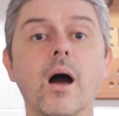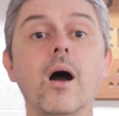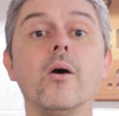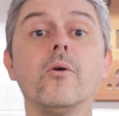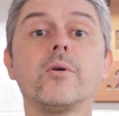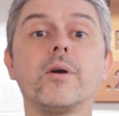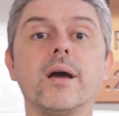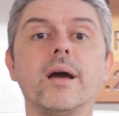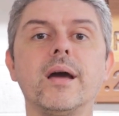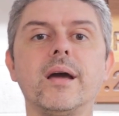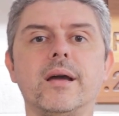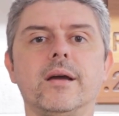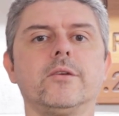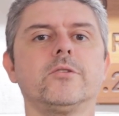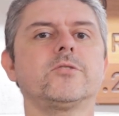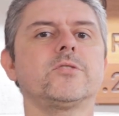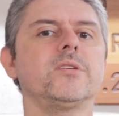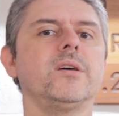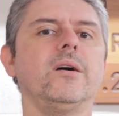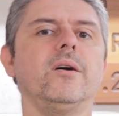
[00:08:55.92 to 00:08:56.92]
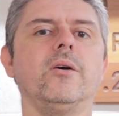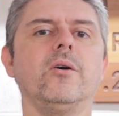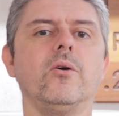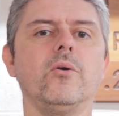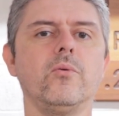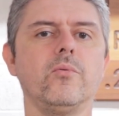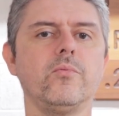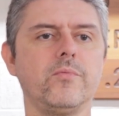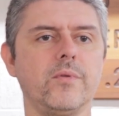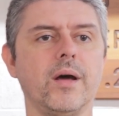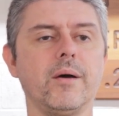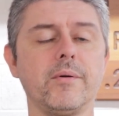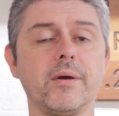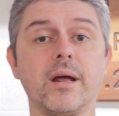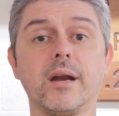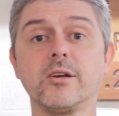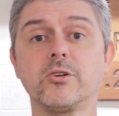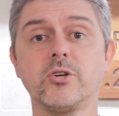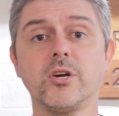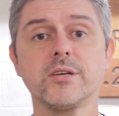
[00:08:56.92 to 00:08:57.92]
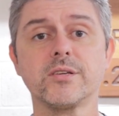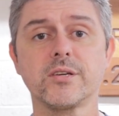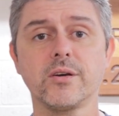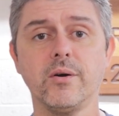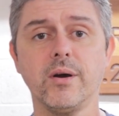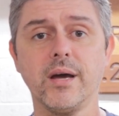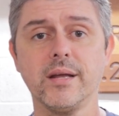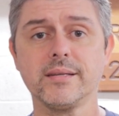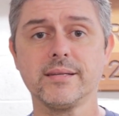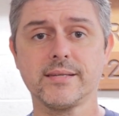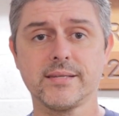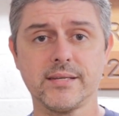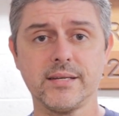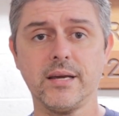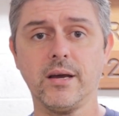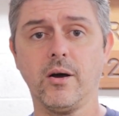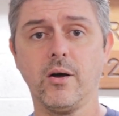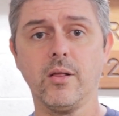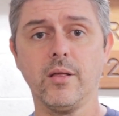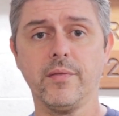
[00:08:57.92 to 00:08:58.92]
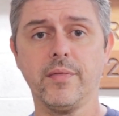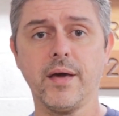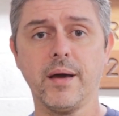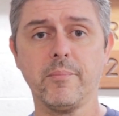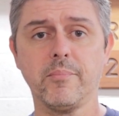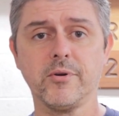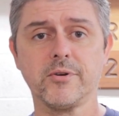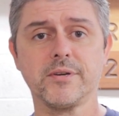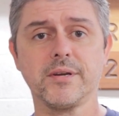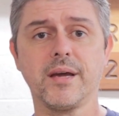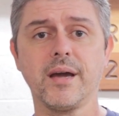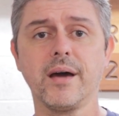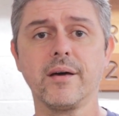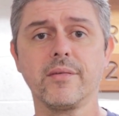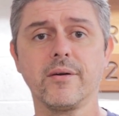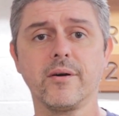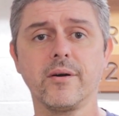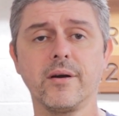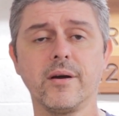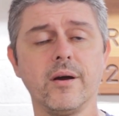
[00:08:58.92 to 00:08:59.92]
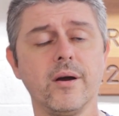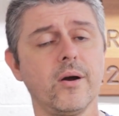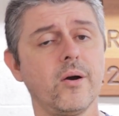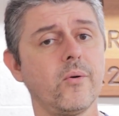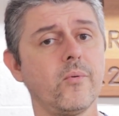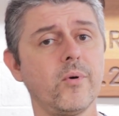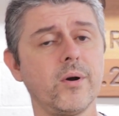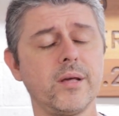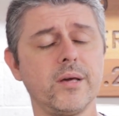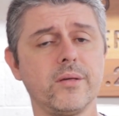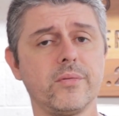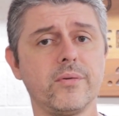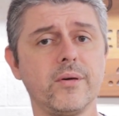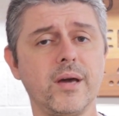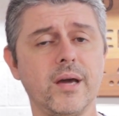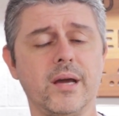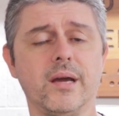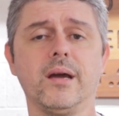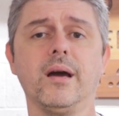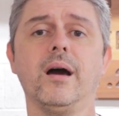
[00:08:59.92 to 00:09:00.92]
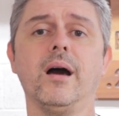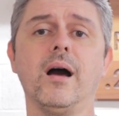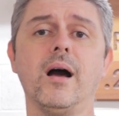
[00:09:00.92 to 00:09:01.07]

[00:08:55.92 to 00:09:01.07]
Okay, so now we got a chance to go ahead and see all of that put together. What do you think?